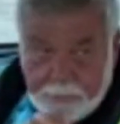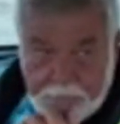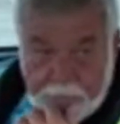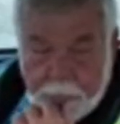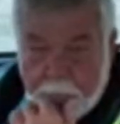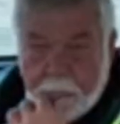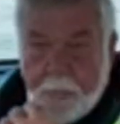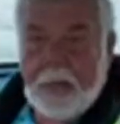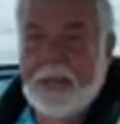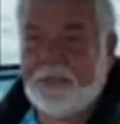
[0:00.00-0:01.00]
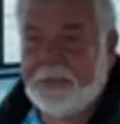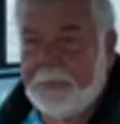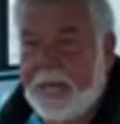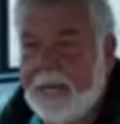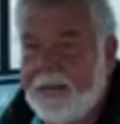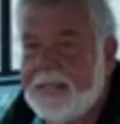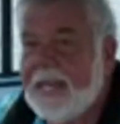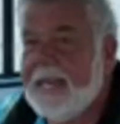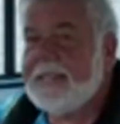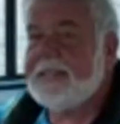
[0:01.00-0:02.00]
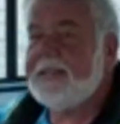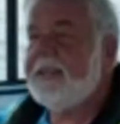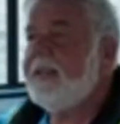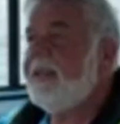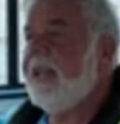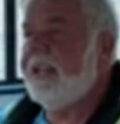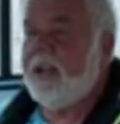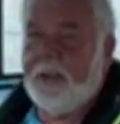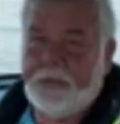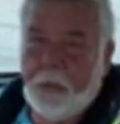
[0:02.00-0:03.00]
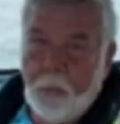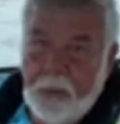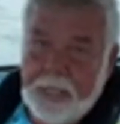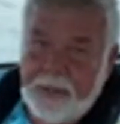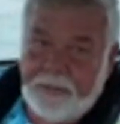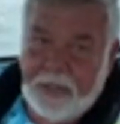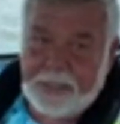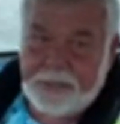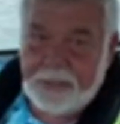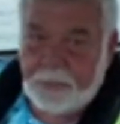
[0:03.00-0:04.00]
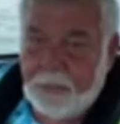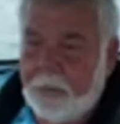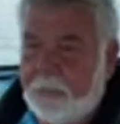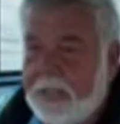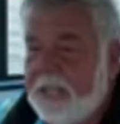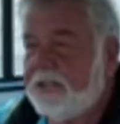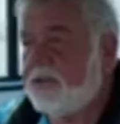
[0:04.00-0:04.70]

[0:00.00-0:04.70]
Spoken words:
in here. So we will have some higher tides, and then also wind affects it as well. If we get a